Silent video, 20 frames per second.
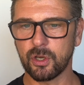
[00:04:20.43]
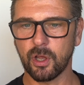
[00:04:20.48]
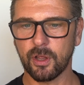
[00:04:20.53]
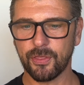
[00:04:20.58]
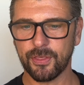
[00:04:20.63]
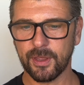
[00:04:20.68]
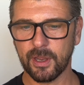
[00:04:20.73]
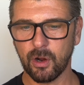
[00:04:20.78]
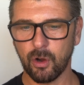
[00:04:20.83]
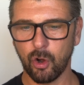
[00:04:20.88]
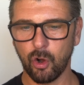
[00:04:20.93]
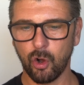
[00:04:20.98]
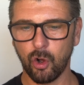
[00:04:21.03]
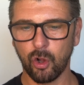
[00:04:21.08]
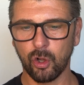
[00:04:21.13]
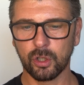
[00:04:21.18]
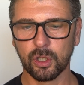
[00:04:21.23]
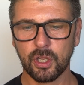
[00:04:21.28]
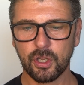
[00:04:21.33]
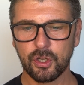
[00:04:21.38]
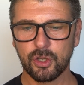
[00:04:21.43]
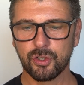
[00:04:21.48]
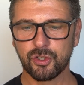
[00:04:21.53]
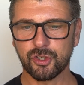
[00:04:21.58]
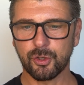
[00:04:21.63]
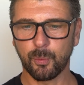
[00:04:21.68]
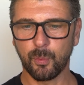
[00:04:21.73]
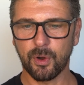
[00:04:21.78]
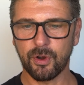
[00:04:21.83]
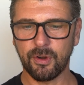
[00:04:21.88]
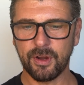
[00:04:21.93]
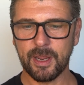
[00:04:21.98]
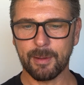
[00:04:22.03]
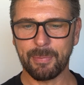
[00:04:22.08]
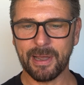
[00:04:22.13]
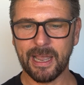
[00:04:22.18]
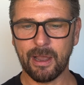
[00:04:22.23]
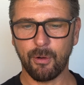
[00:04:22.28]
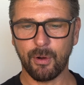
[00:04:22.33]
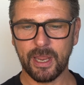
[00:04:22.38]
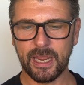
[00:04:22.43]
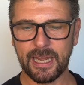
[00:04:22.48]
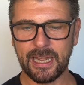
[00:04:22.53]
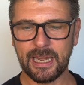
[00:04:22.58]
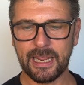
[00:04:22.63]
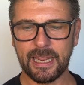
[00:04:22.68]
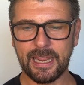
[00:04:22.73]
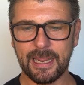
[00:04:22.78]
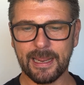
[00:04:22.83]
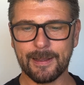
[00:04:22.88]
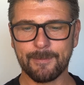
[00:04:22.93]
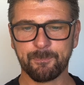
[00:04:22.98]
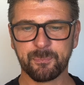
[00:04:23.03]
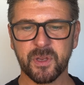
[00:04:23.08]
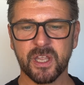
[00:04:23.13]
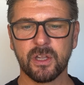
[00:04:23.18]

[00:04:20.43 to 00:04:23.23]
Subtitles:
Nothing at all to worry about in here.